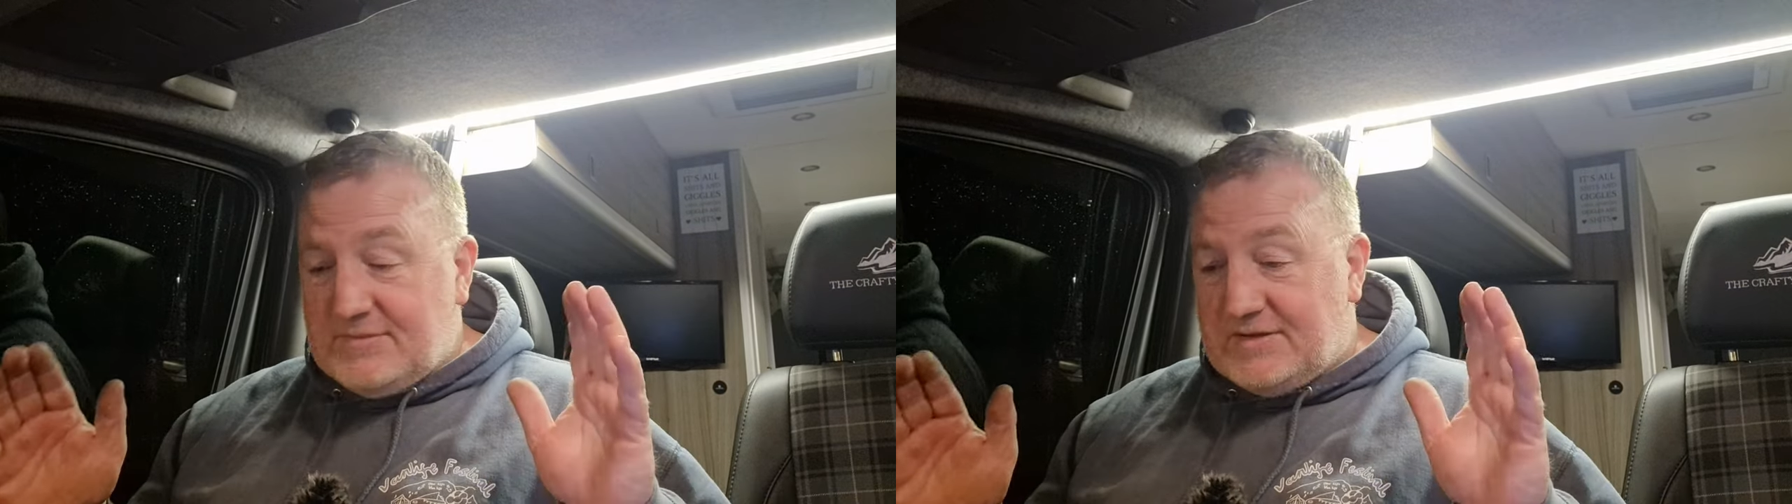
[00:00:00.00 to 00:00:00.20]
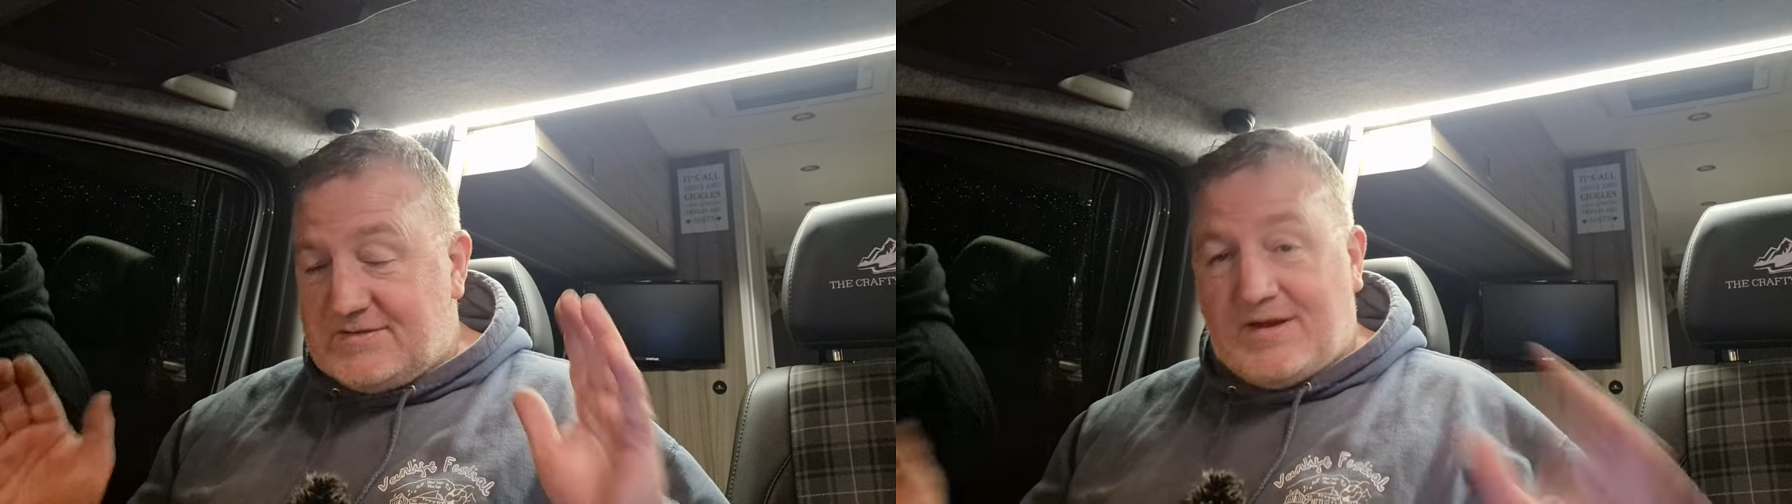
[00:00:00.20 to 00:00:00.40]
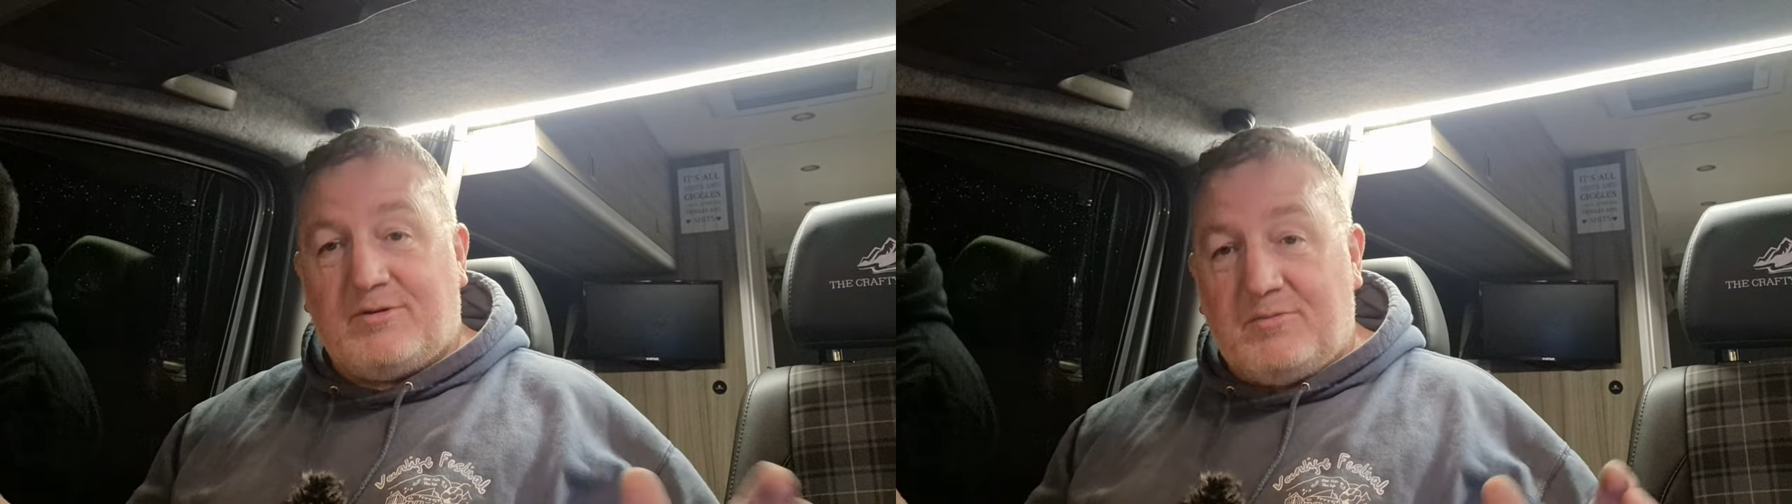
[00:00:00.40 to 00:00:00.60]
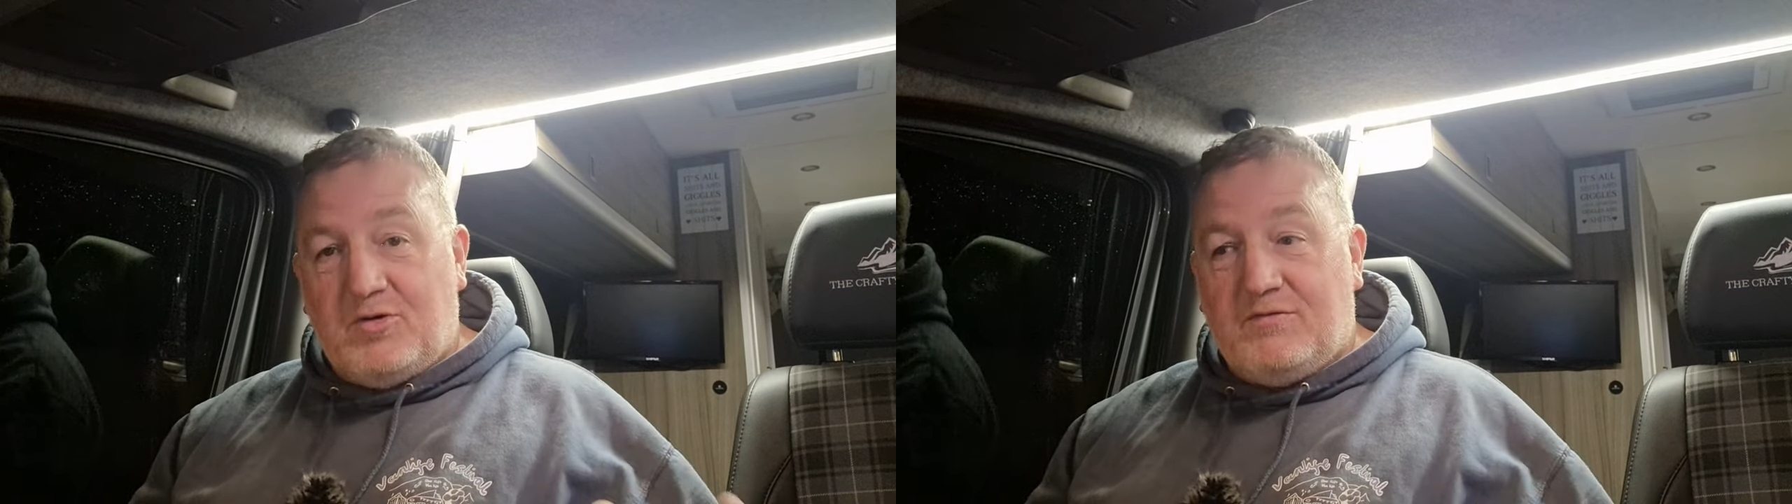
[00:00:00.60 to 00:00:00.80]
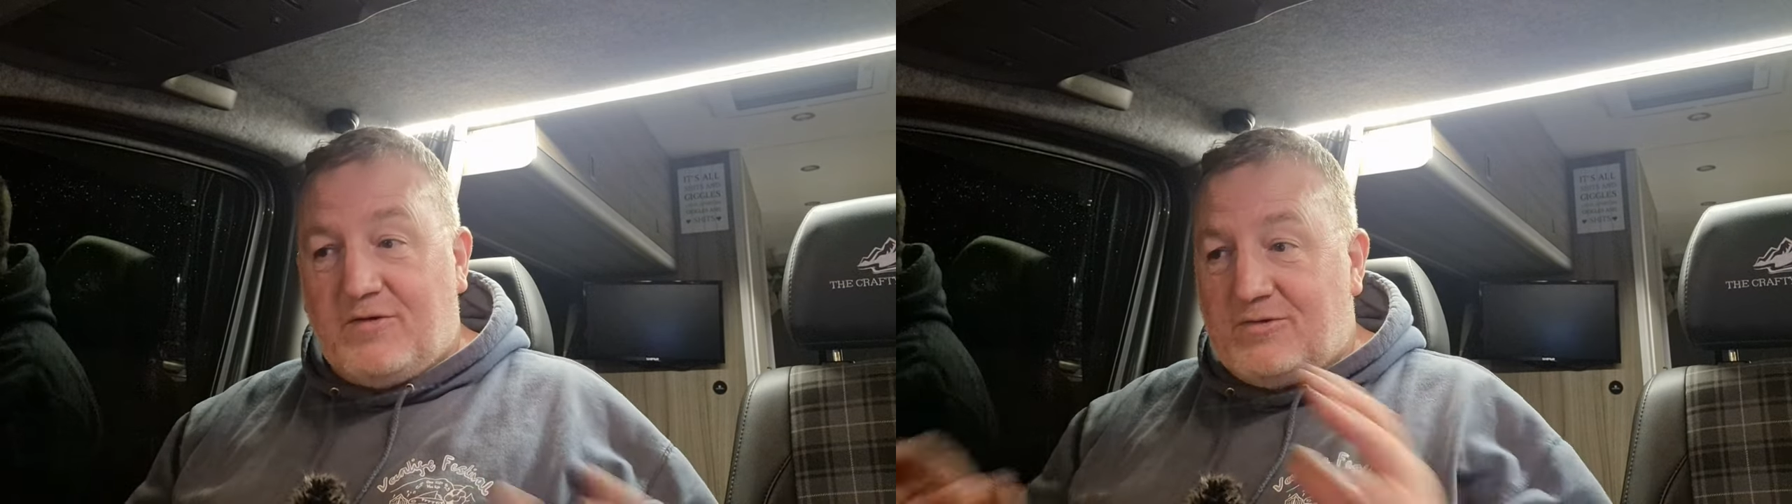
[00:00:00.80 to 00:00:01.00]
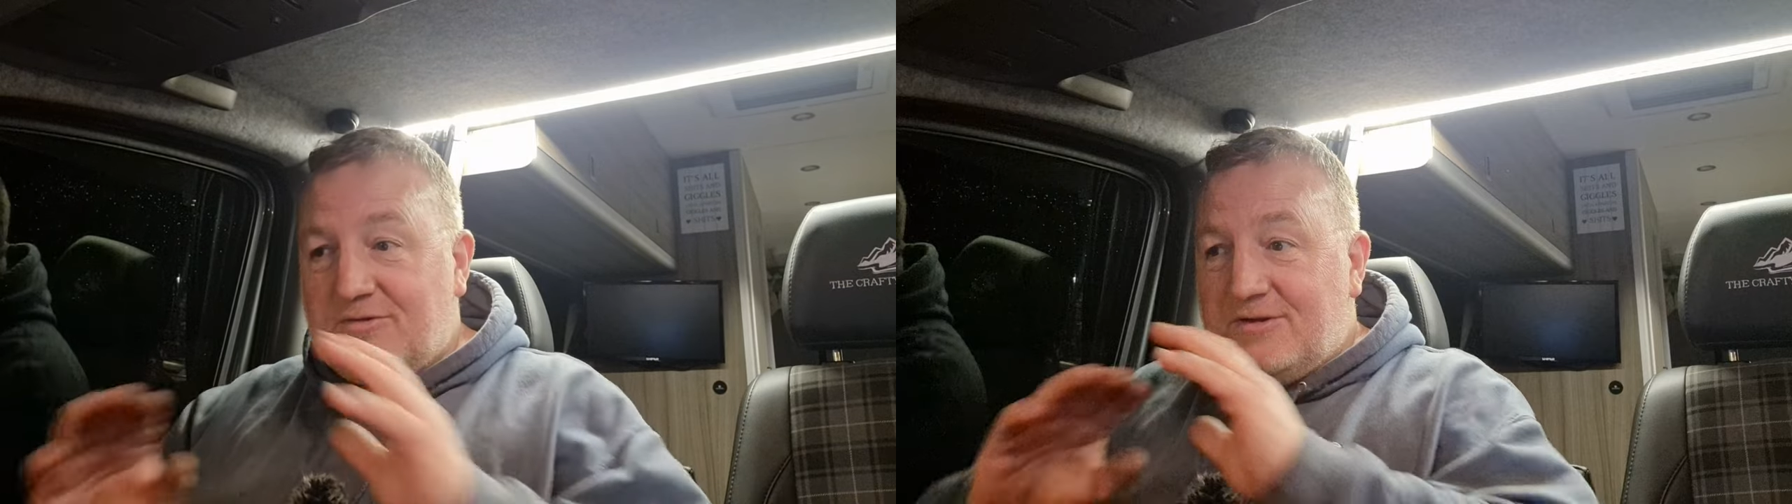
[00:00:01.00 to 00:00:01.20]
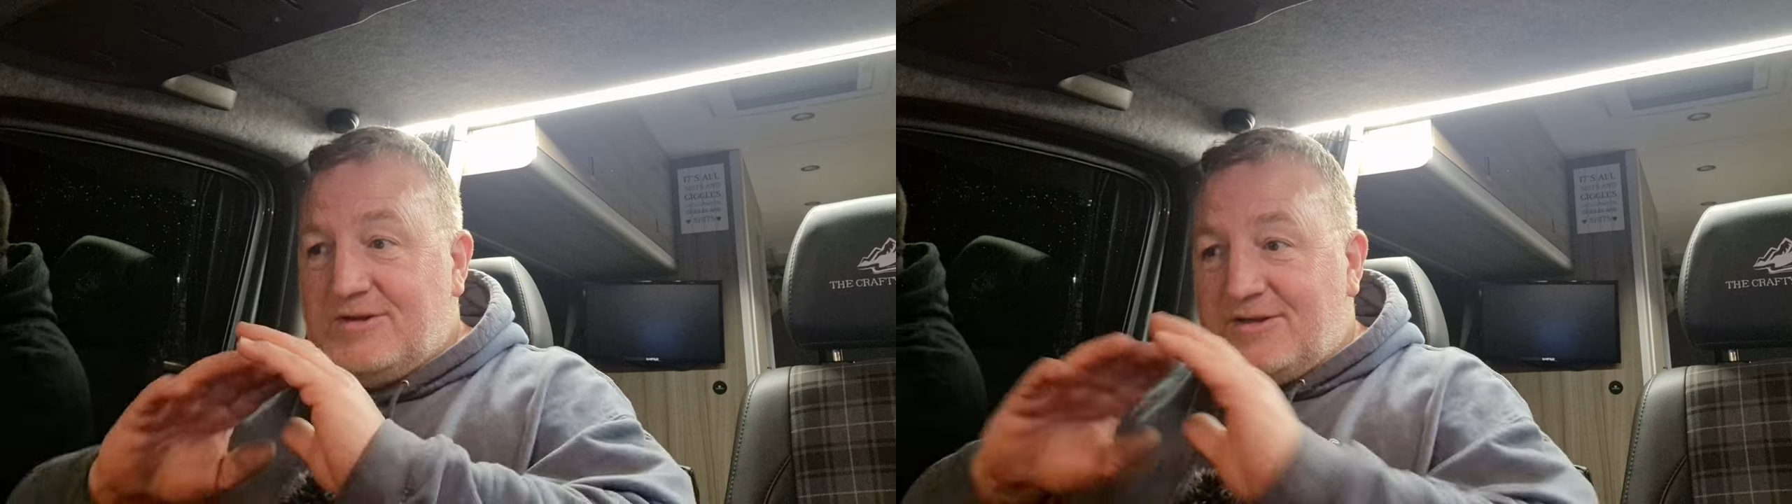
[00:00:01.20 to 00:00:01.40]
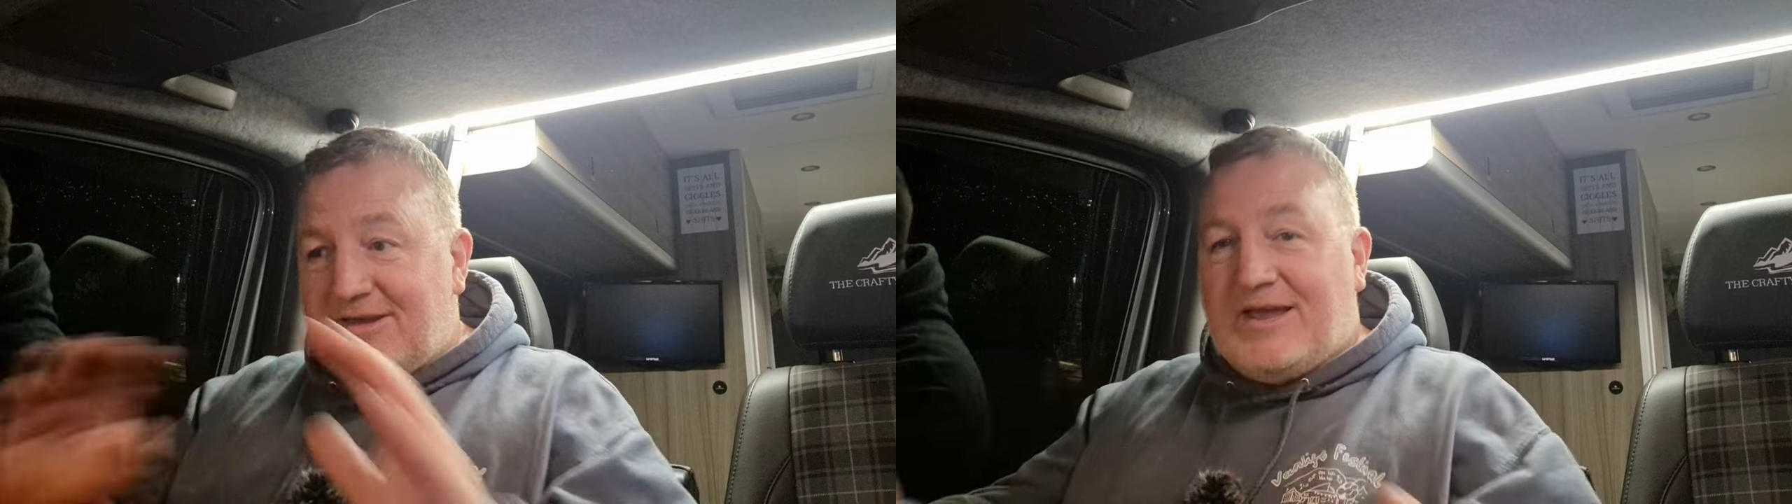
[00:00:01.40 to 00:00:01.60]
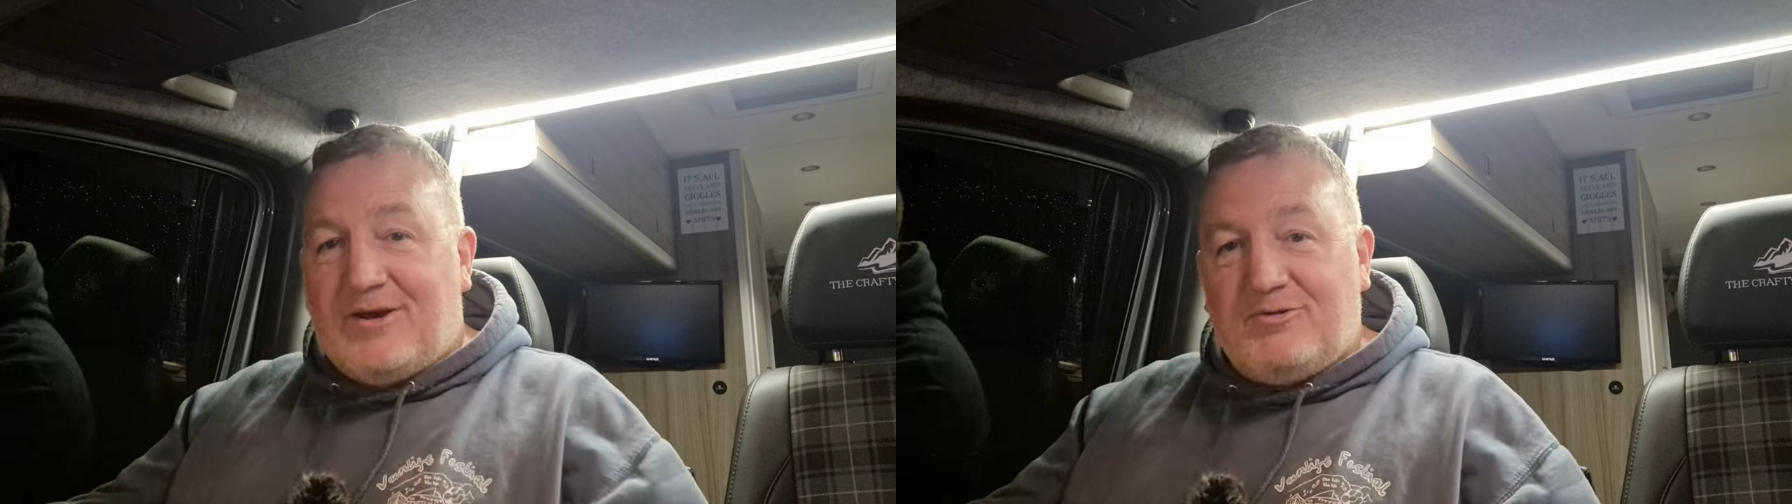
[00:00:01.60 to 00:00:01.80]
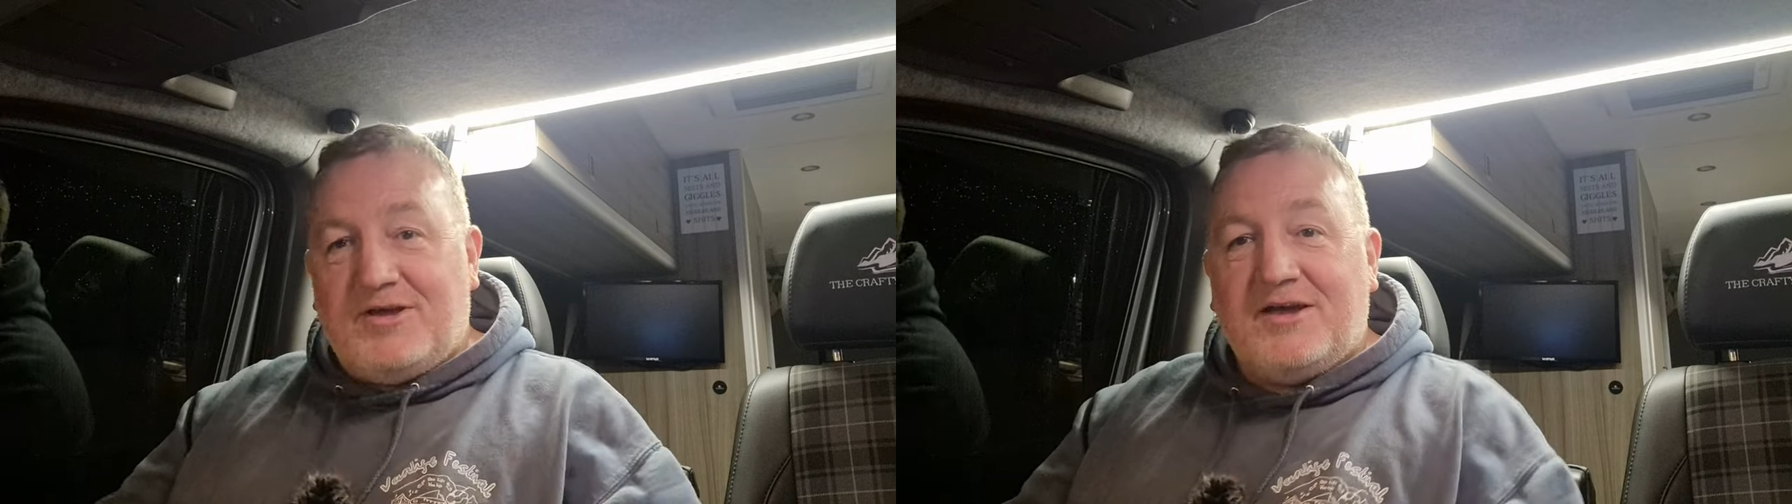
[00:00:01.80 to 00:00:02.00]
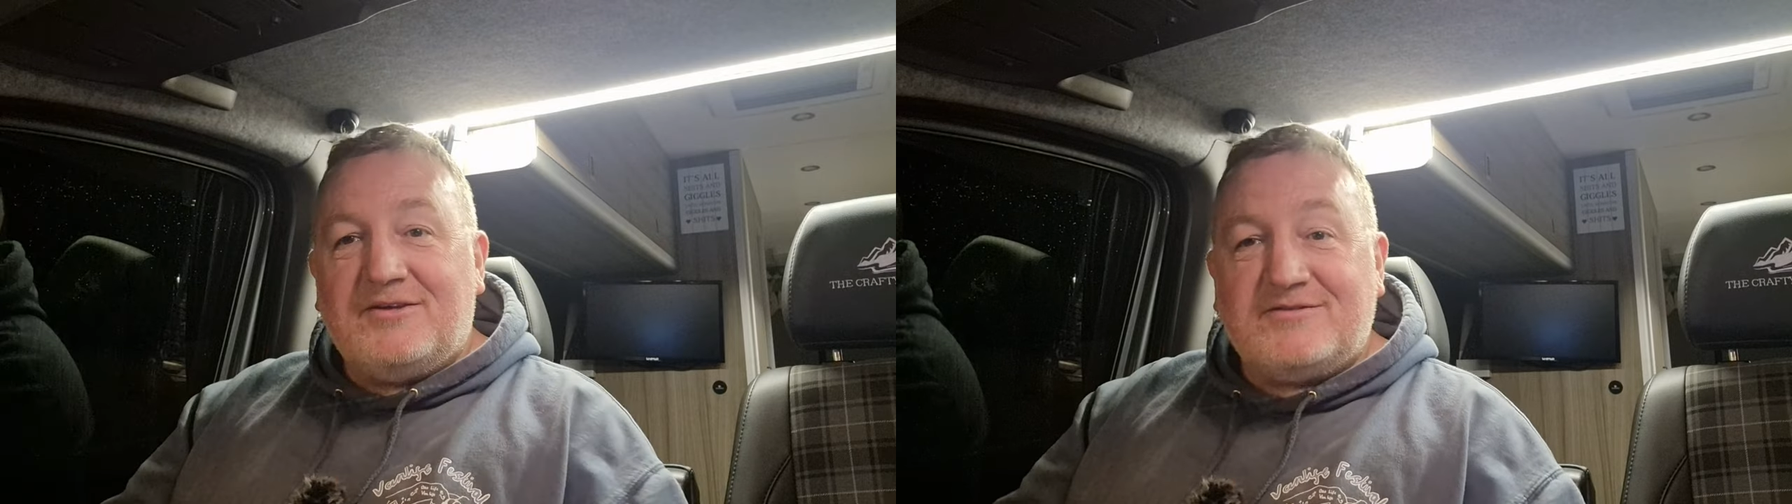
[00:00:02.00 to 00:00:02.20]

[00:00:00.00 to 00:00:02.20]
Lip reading: It's time to move on. Get out there and